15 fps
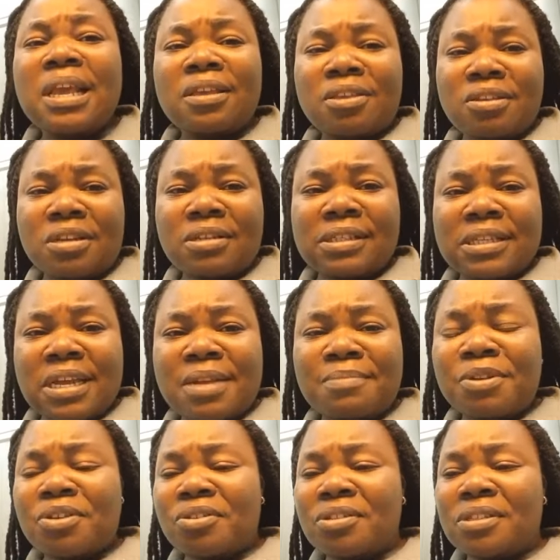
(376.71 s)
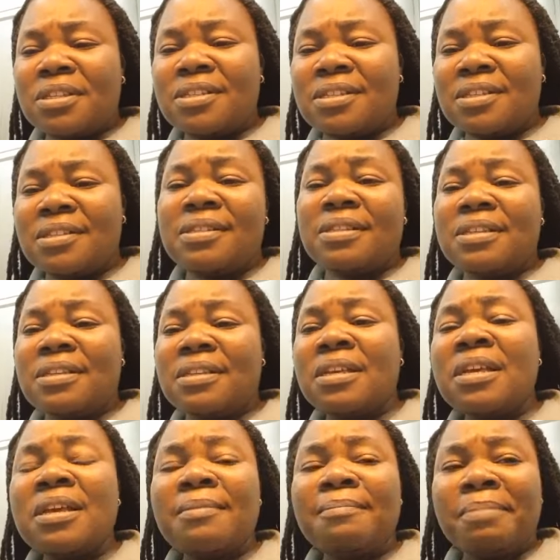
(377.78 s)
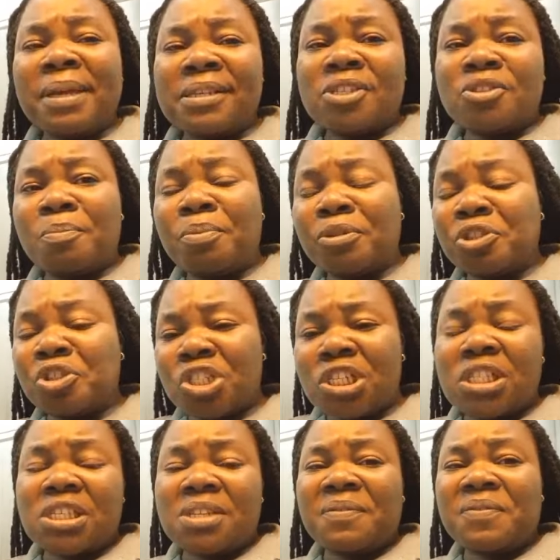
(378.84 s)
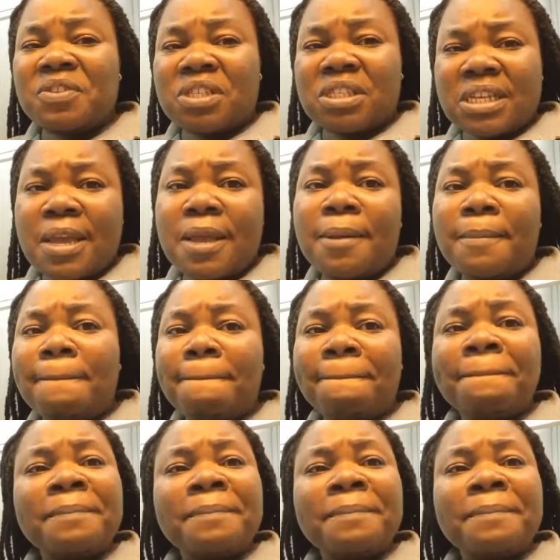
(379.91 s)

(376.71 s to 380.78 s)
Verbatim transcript: You understand? Because this is the best opportunity for them